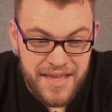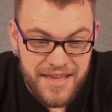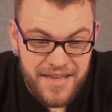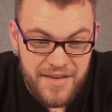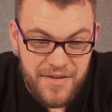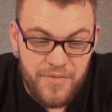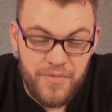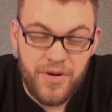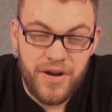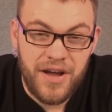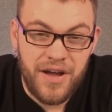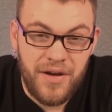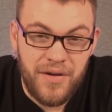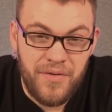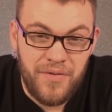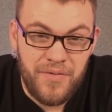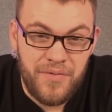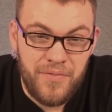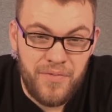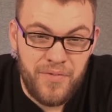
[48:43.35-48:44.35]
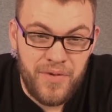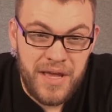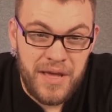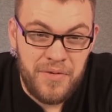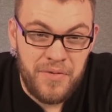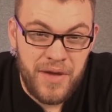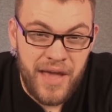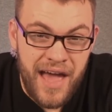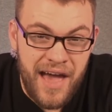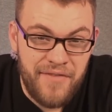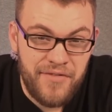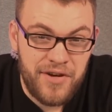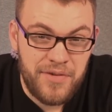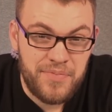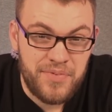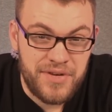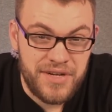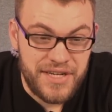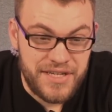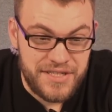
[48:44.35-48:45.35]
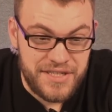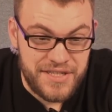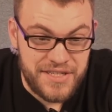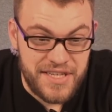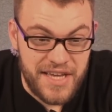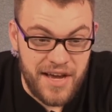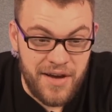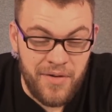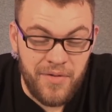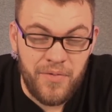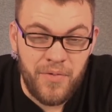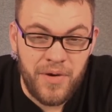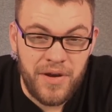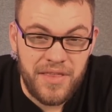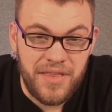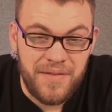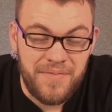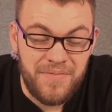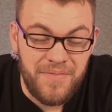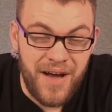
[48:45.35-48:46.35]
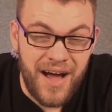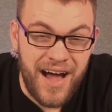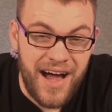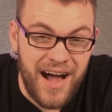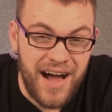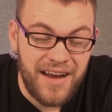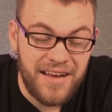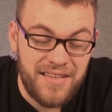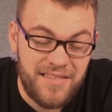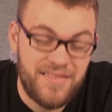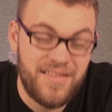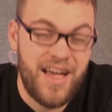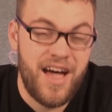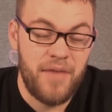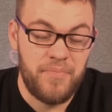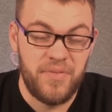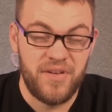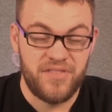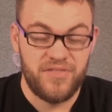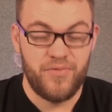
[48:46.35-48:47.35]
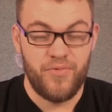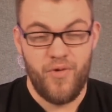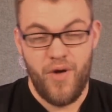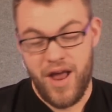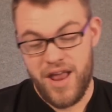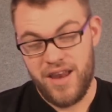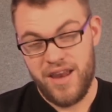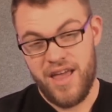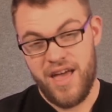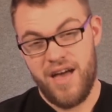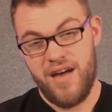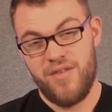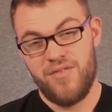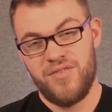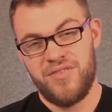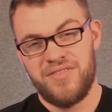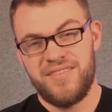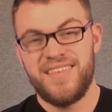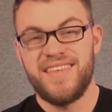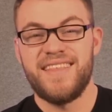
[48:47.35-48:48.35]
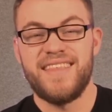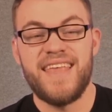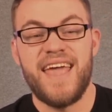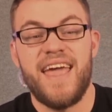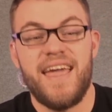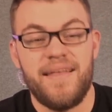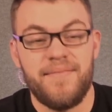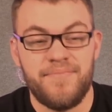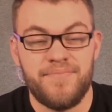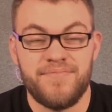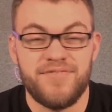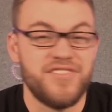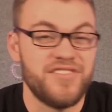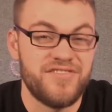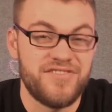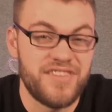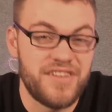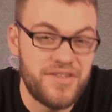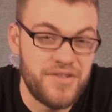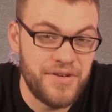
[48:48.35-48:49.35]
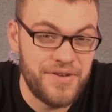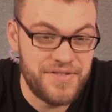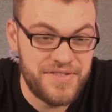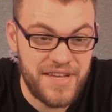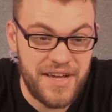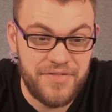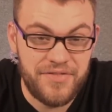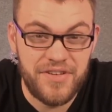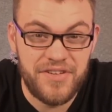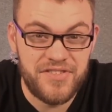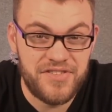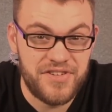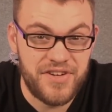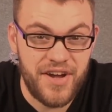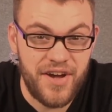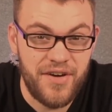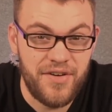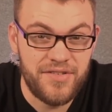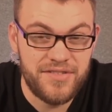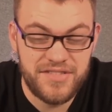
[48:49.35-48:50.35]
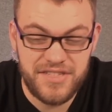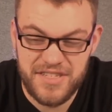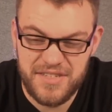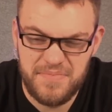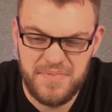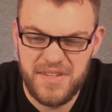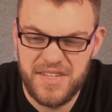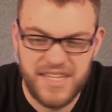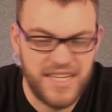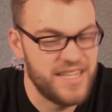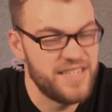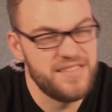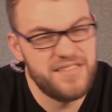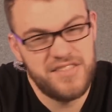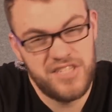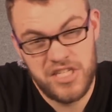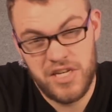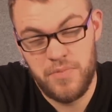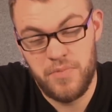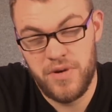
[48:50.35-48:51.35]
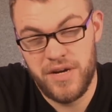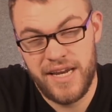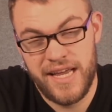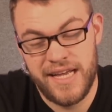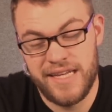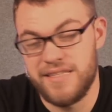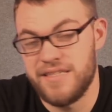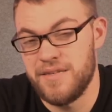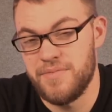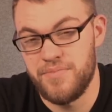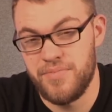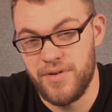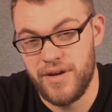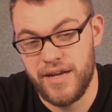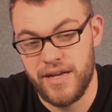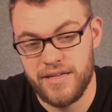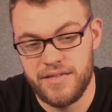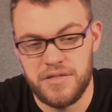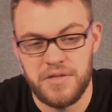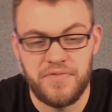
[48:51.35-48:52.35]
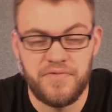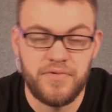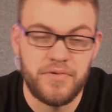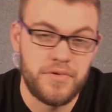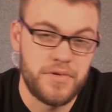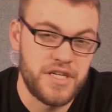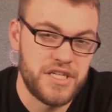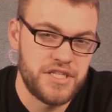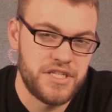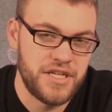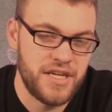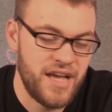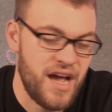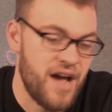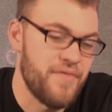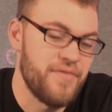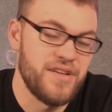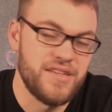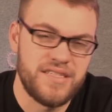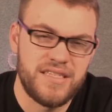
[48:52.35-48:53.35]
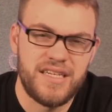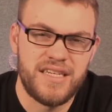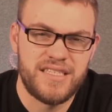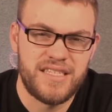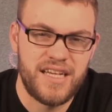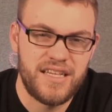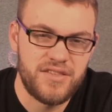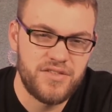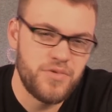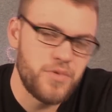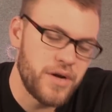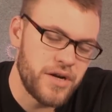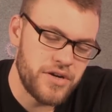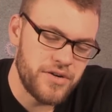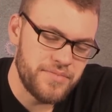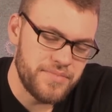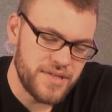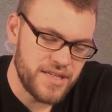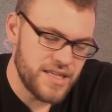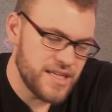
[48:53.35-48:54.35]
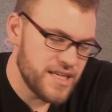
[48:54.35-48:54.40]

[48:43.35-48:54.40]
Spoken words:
we have our predictions out. One of the hottest topics right now to date, just to close out this show, just because someone has to bring it to fruition. Obviously, it's on Twitter, but,